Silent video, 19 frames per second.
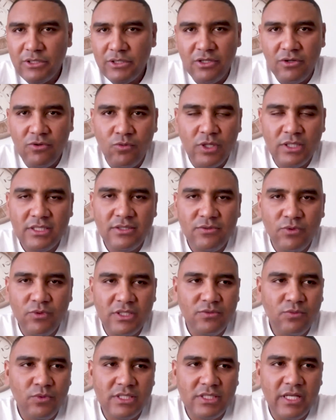you know what's
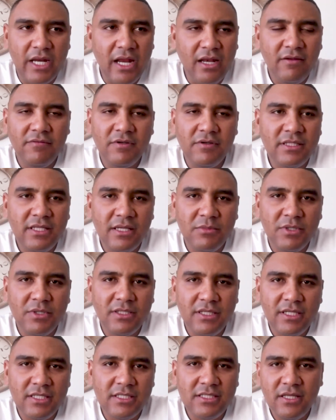what's what's relevant i
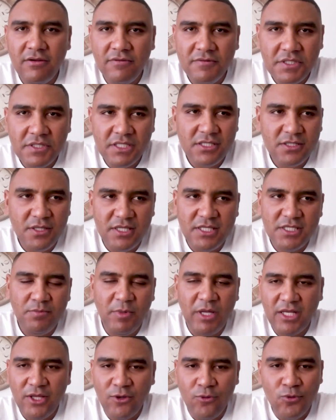mean instead of just
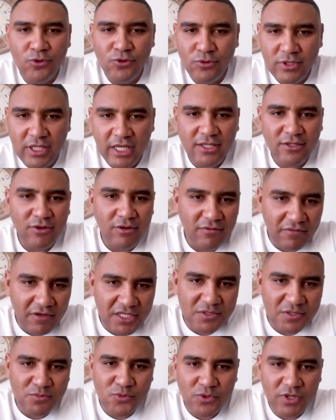spending all your data on
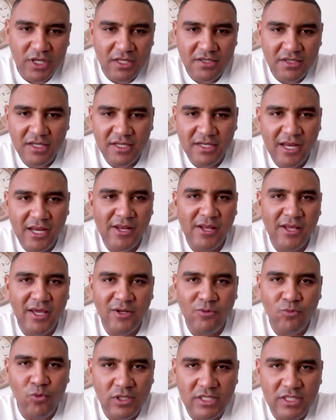facebook and and,
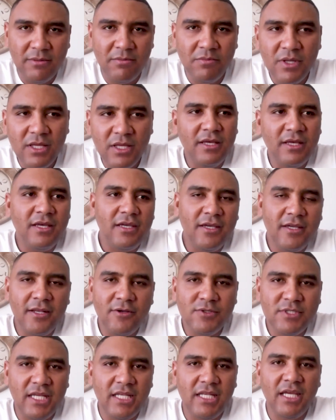and whatsapp you
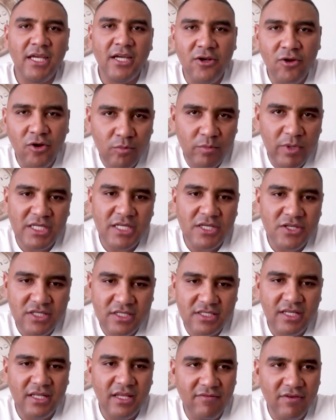know sending along
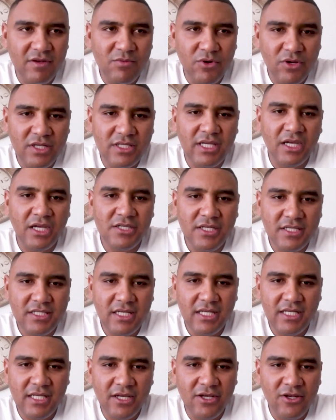messages that everybody's actually
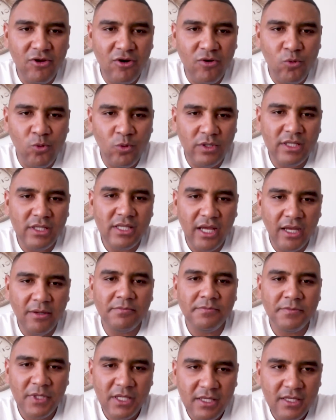sending along all the time